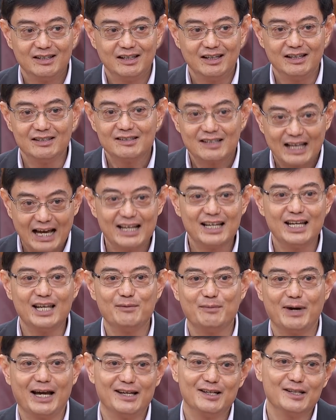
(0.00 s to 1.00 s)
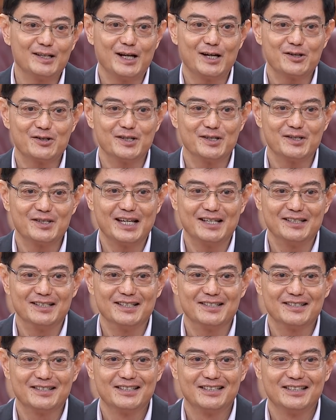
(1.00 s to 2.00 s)
is tiny by international
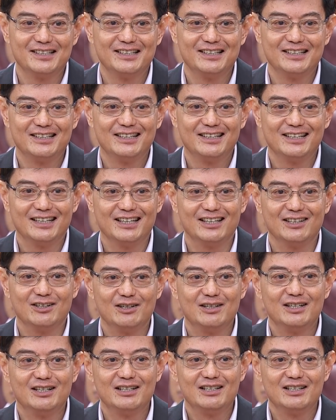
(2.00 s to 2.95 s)
standards, you know.